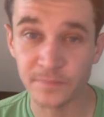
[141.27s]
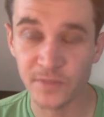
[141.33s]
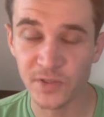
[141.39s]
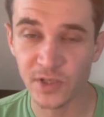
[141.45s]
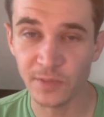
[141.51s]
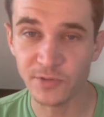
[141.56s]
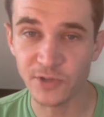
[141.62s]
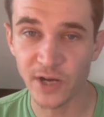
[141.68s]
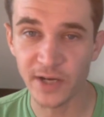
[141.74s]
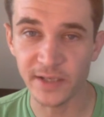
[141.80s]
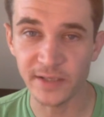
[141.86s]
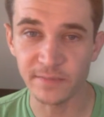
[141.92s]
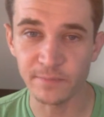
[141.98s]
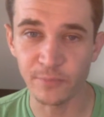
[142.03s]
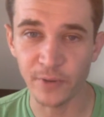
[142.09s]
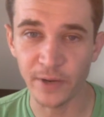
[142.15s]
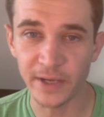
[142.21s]
So I'm trying
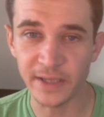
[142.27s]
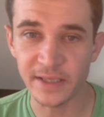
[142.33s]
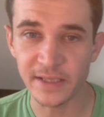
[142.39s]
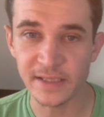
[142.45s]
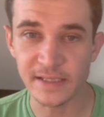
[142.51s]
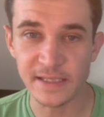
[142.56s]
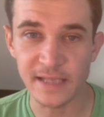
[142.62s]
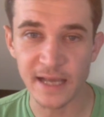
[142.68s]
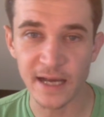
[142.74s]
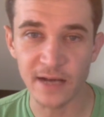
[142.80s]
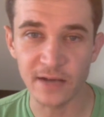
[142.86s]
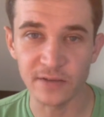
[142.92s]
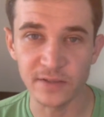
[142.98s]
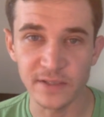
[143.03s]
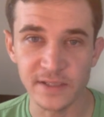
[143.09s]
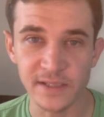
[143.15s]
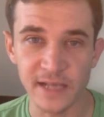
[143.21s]
to break this
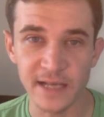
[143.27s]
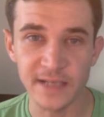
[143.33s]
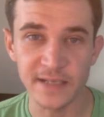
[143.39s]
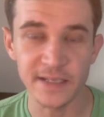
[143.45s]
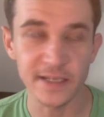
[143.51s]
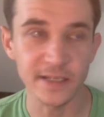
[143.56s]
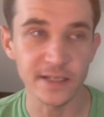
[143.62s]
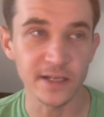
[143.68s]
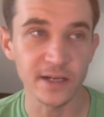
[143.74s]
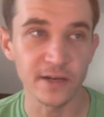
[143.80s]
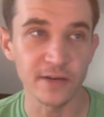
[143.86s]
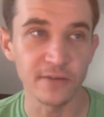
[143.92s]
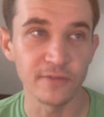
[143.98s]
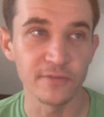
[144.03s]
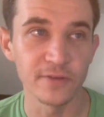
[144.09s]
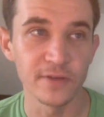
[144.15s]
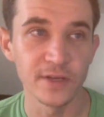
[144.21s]
down, this idea
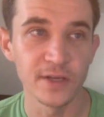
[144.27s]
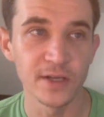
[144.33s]
of